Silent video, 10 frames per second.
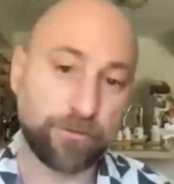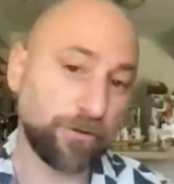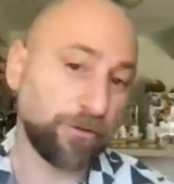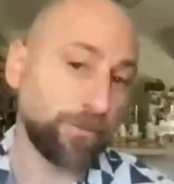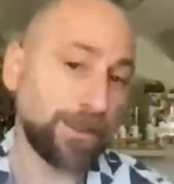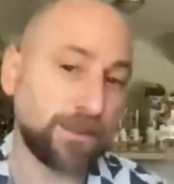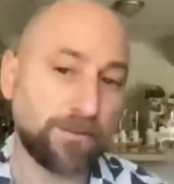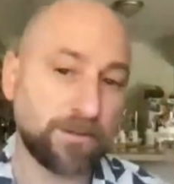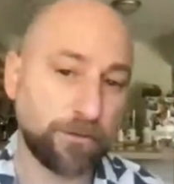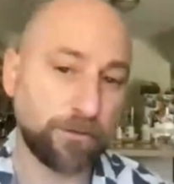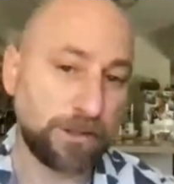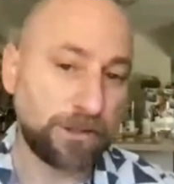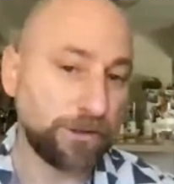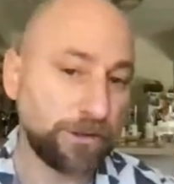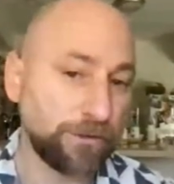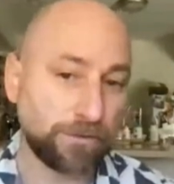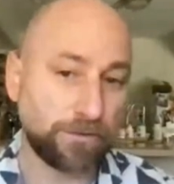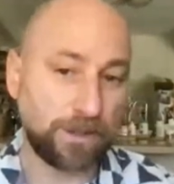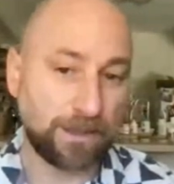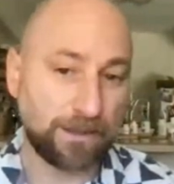If the parent is responsive, it's going to
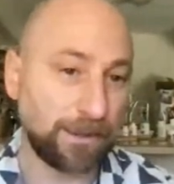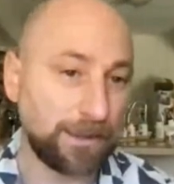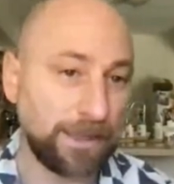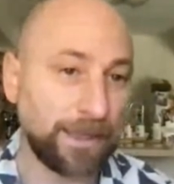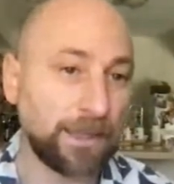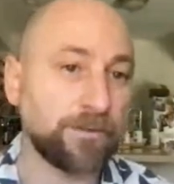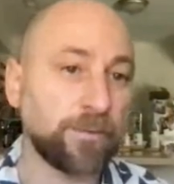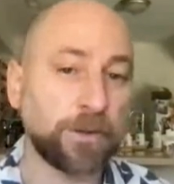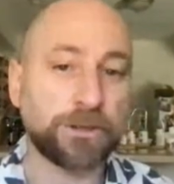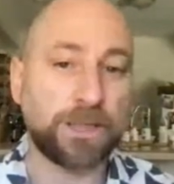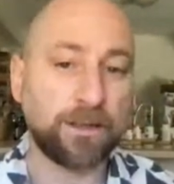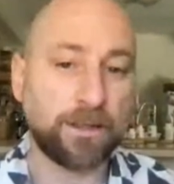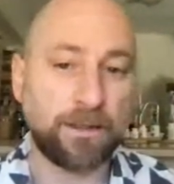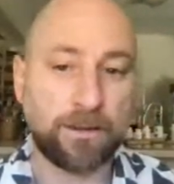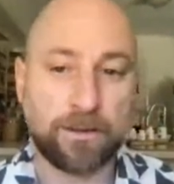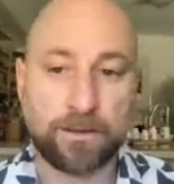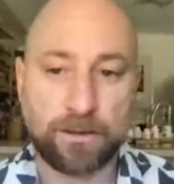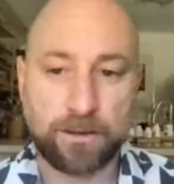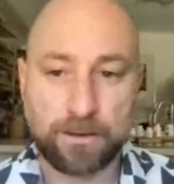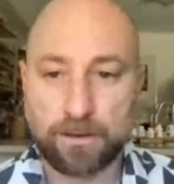reduce that kind of negative
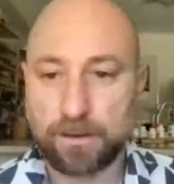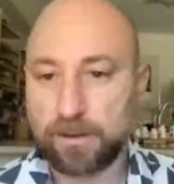emotionality.